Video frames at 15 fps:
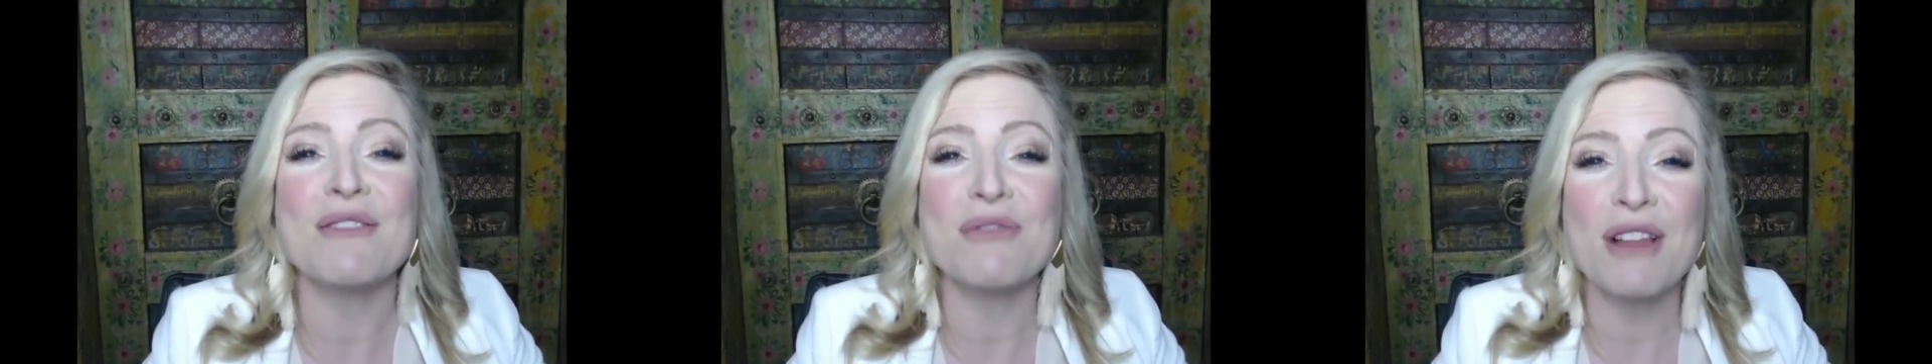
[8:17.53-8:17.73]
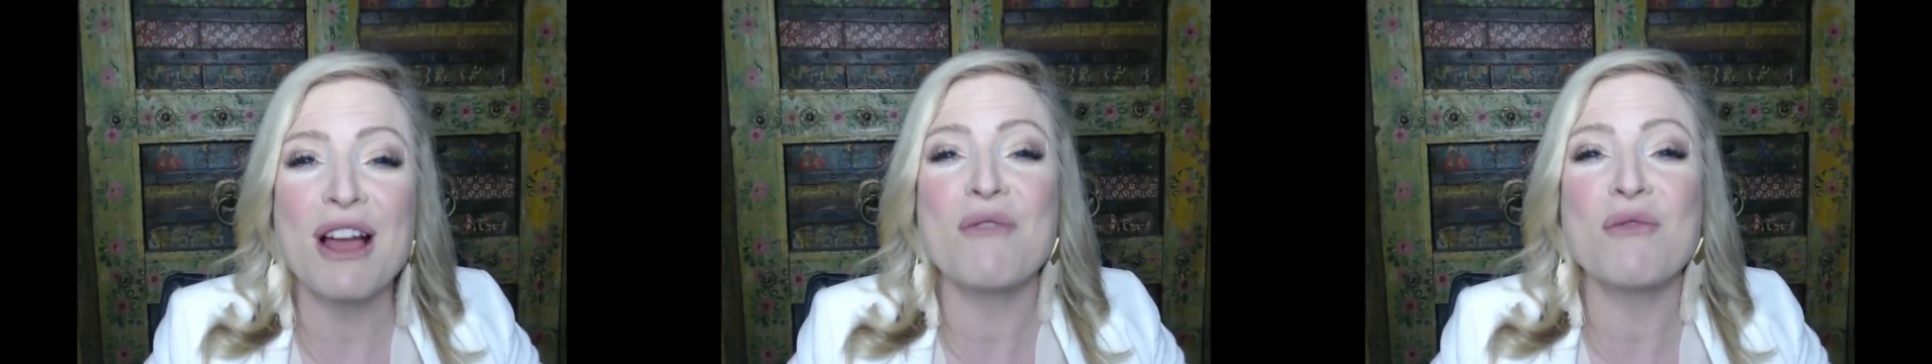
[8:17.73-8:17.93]

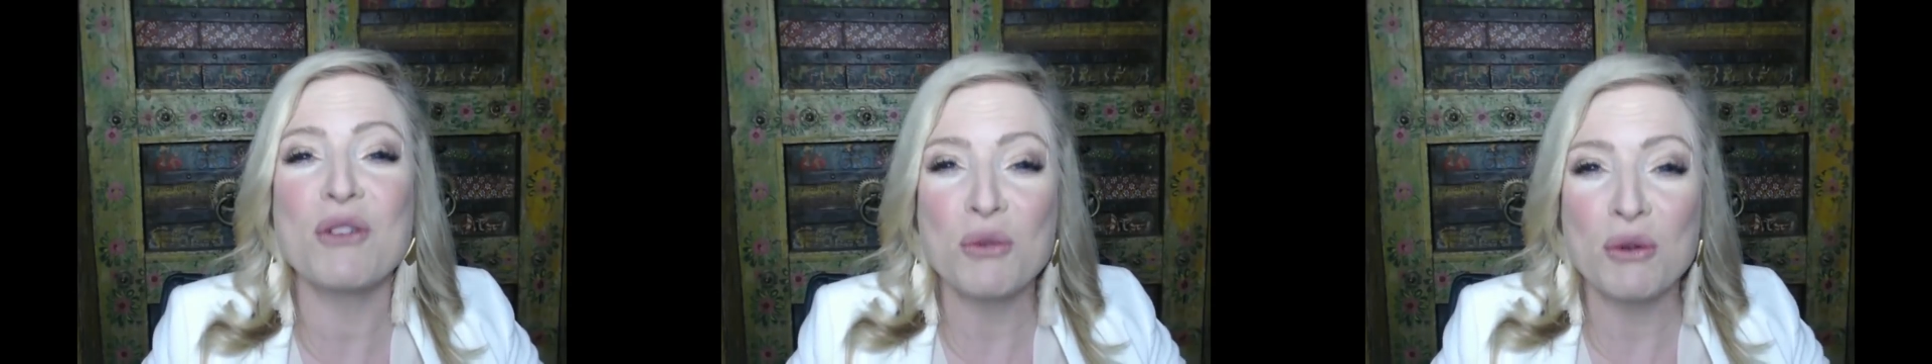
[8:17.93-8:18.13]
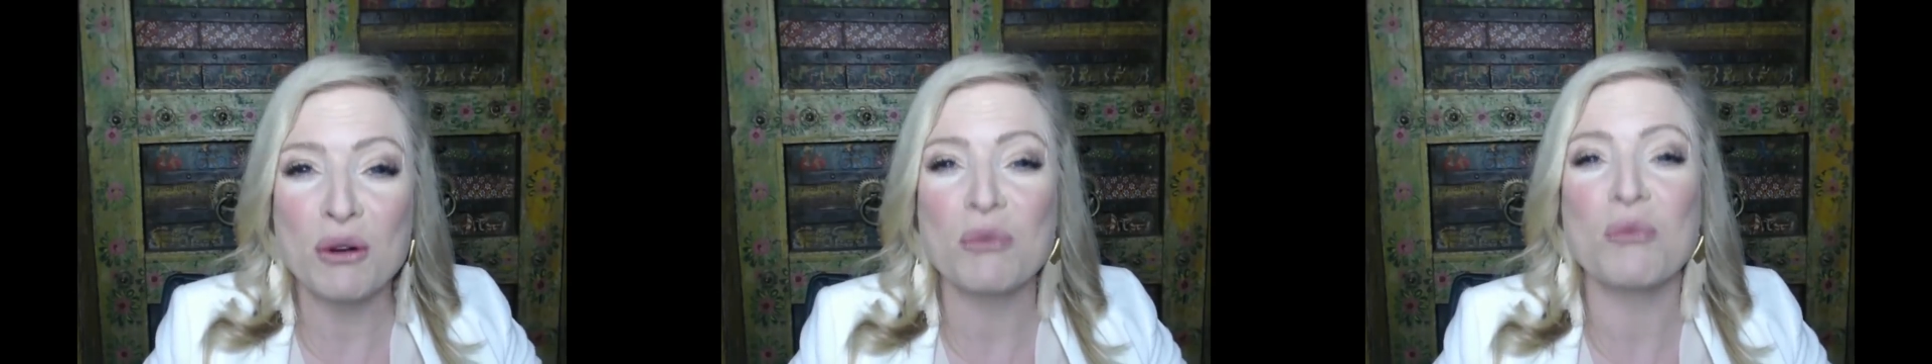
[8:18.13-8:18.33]
of love
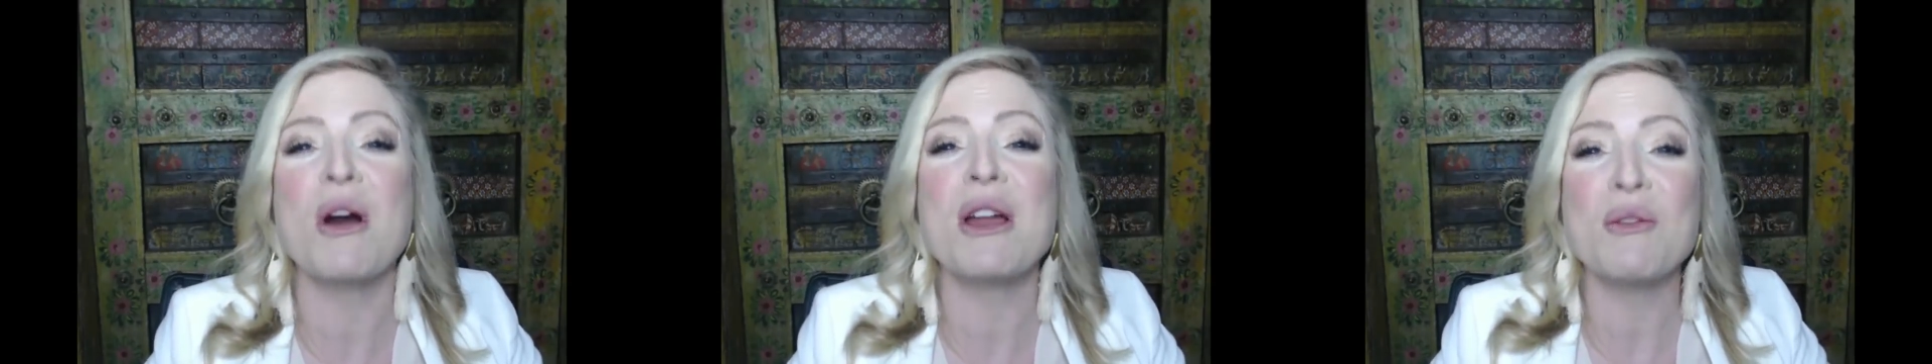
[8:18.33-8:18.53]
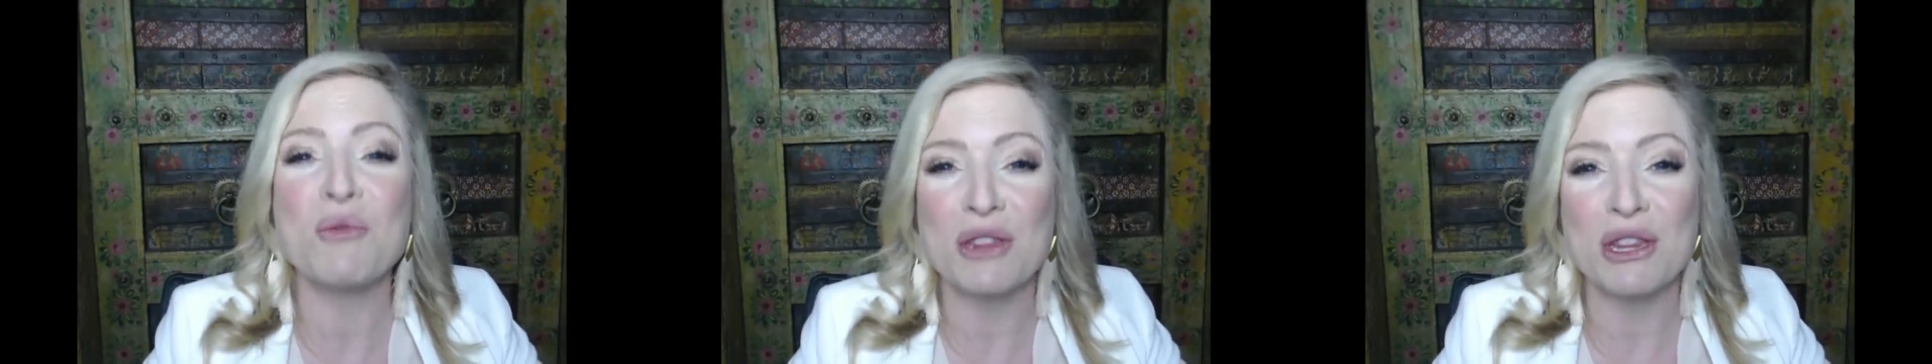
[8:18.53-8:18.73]
when we're
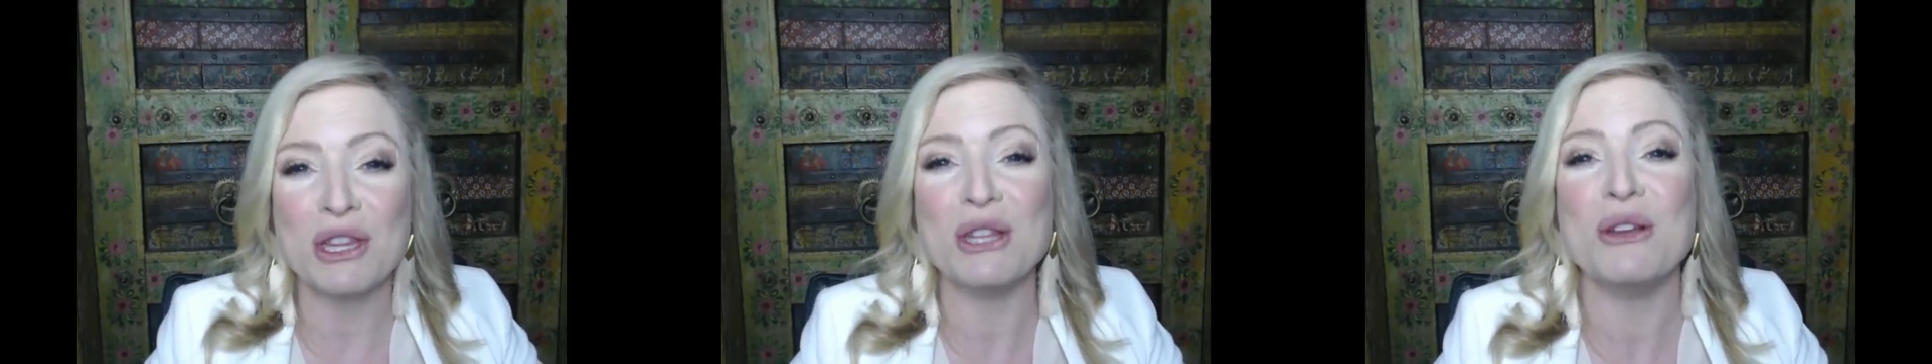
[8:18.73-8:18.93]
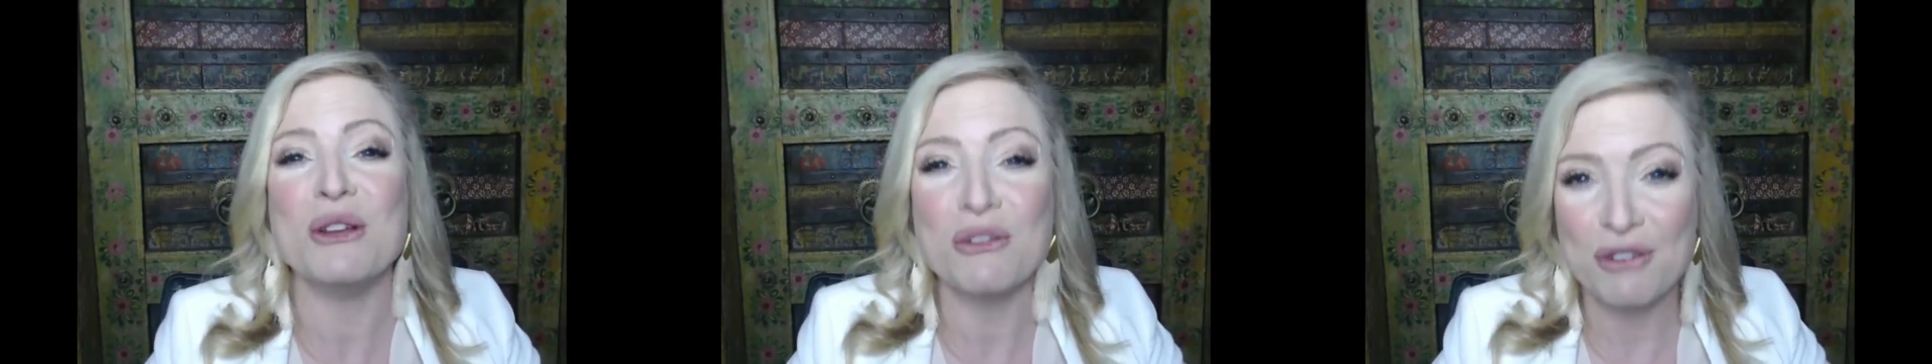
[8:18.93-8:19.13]
one
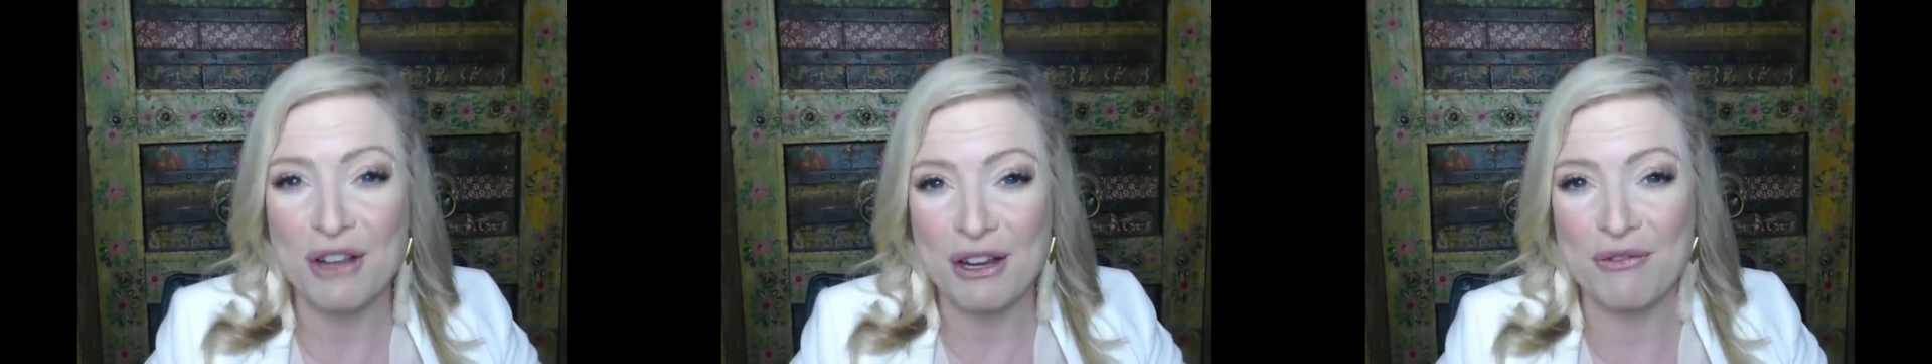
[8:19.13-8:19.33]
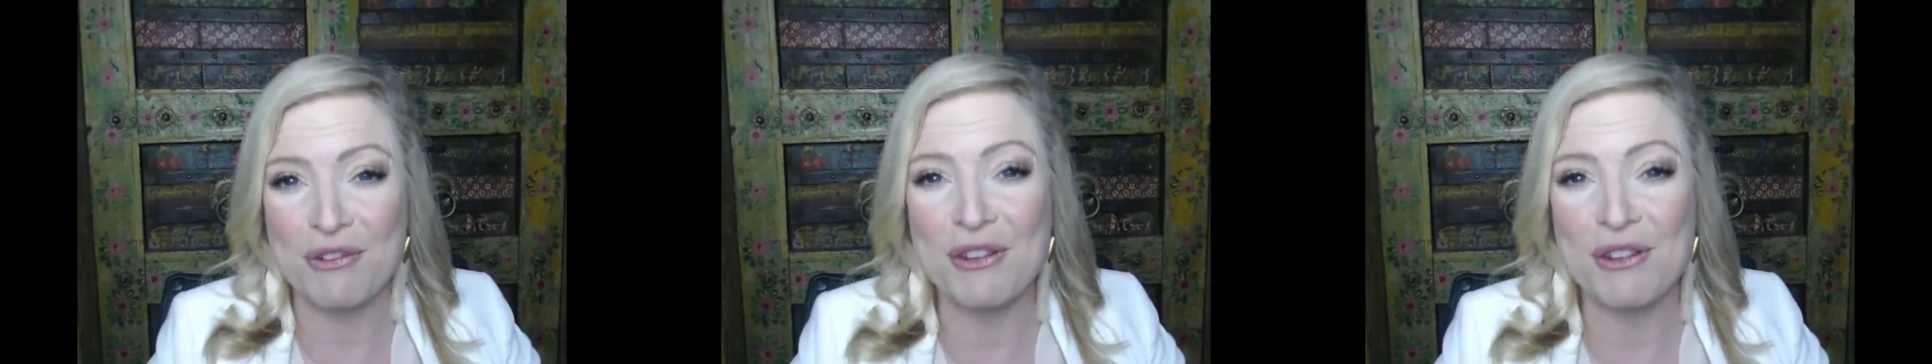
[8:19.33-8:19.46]
with the unified